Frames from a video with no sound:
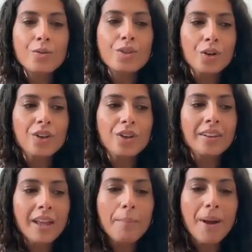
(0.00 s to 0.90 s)
you
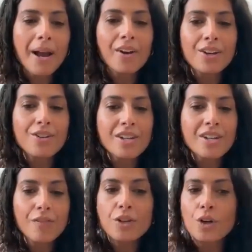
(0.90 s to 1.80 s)
turning the light back on
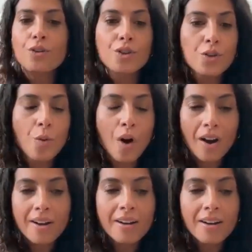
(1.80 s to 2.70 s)
yourself turns you
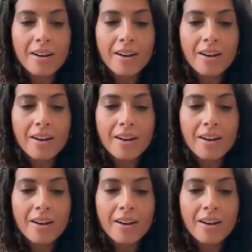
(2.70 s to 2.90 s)
on.